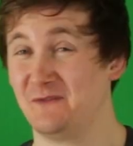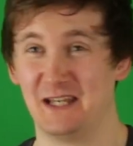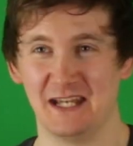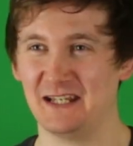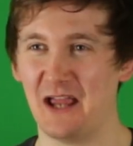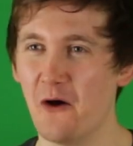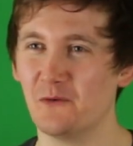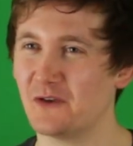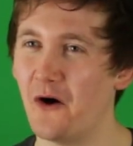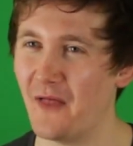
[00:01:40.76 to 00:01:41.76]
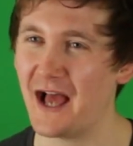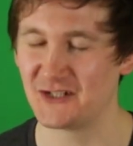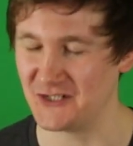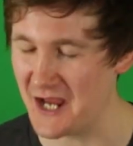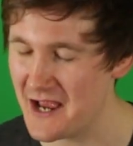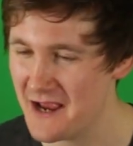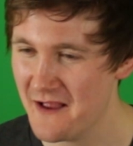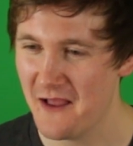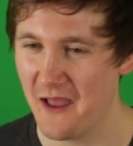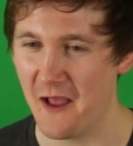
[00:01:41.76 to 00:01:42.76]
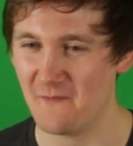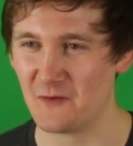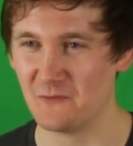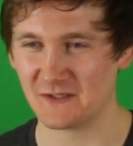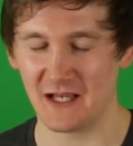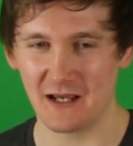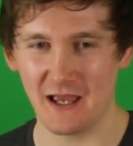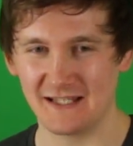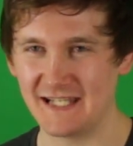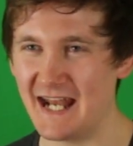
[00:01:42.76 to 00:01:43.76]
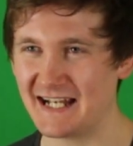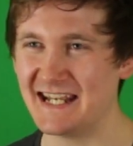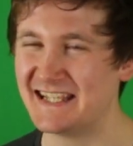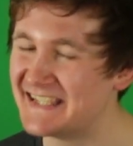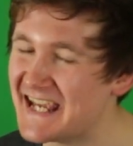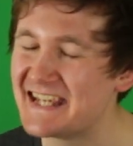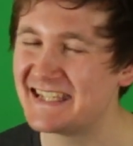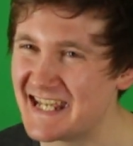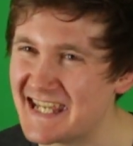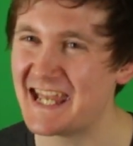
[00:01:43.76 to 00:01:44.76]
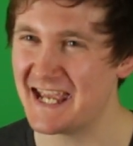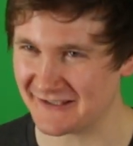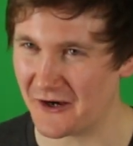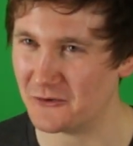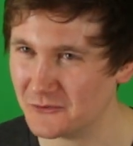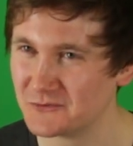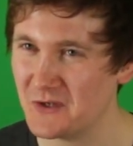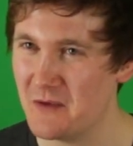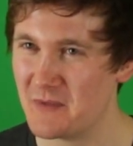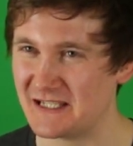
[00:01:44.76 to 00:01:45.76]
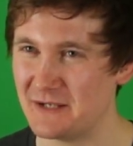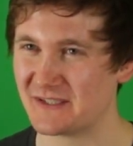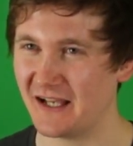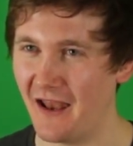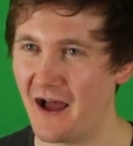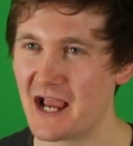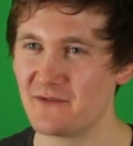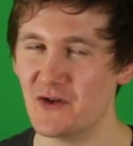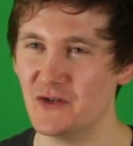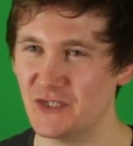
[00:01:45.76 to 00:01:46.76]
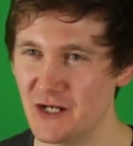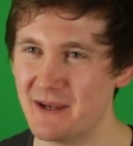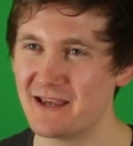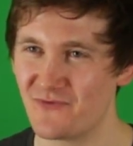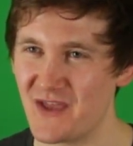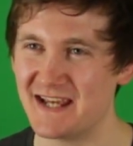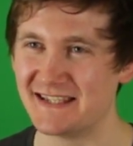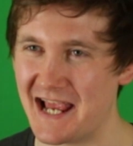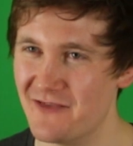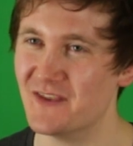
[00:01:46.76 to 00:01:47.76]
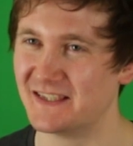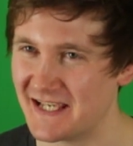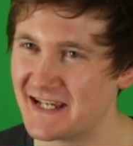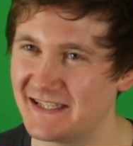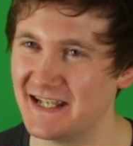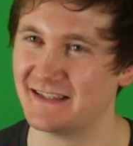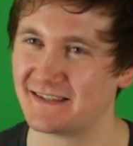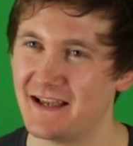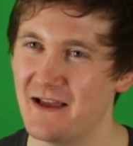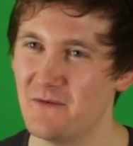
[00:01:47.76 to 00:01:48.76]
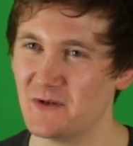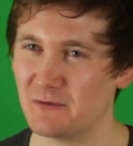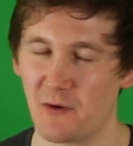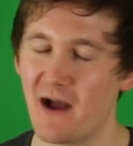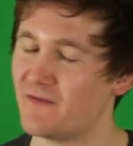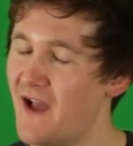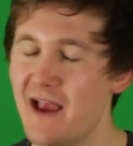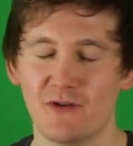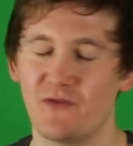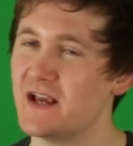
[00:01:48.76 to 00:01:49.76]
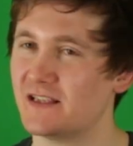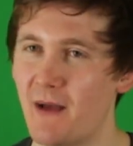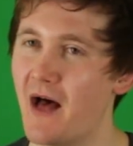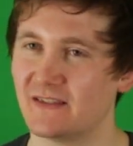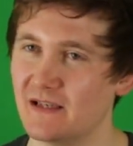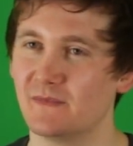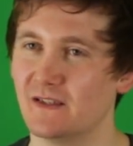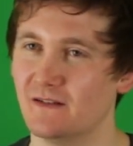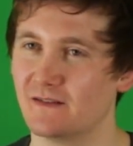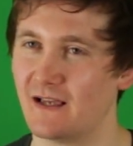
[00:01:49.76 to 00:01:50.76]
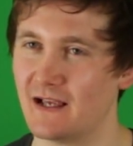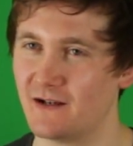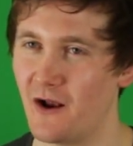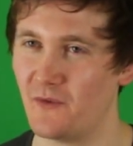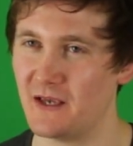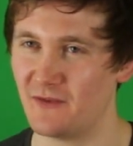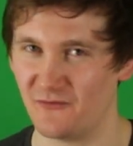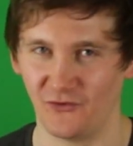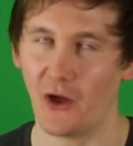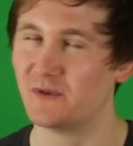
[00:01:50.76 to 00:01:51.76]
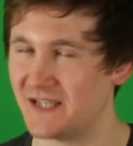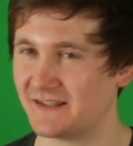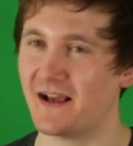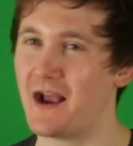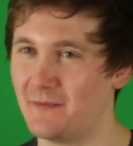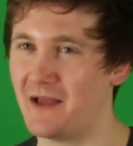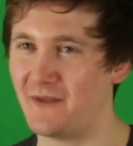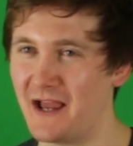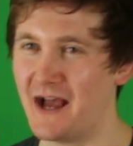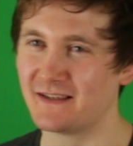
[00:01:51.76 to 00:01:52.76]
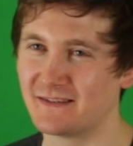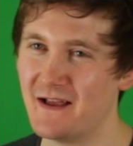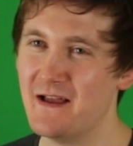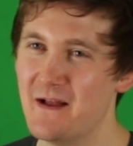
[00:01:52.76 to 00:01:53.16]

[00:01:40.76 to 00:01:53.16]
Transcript: Disney owns all that shit, is technically 60 years old because he was alive and doing things in the 60s, which is one of my favourite things about Simpsons. The floating timeline that it has.